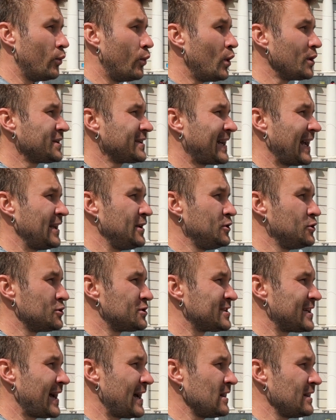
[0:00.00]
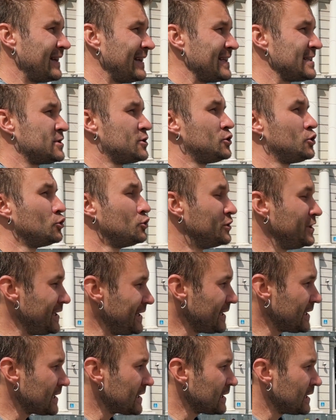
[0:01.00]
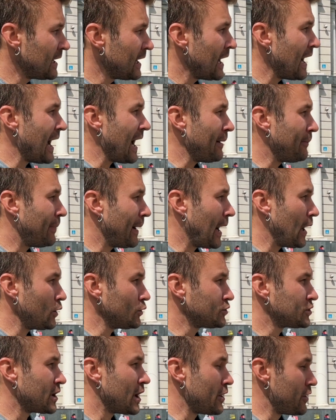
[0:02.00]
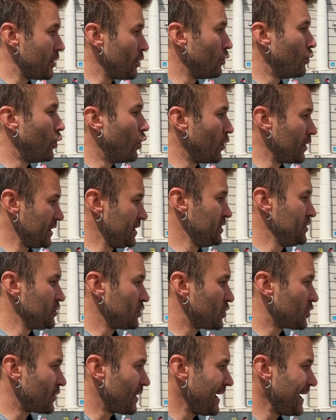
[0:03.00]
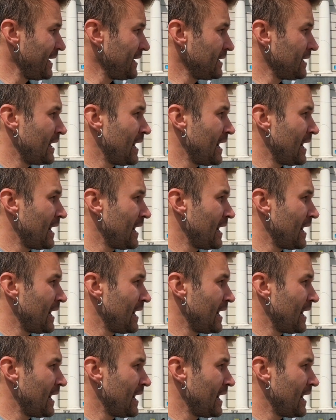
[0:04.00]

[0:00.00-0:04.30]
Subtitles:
what can you tell is unique about the war in Ukraine,